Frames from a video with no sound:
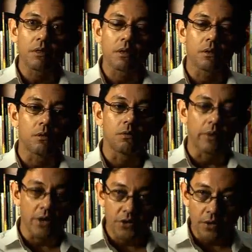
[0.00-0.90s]

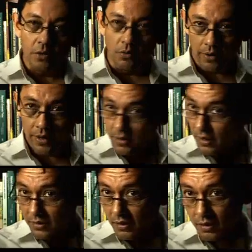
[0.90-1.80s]
racial or
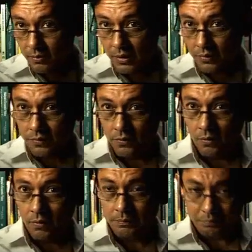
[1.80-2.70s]
ethnic sentiments,
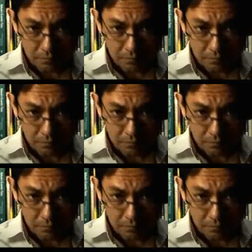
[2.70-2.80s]
or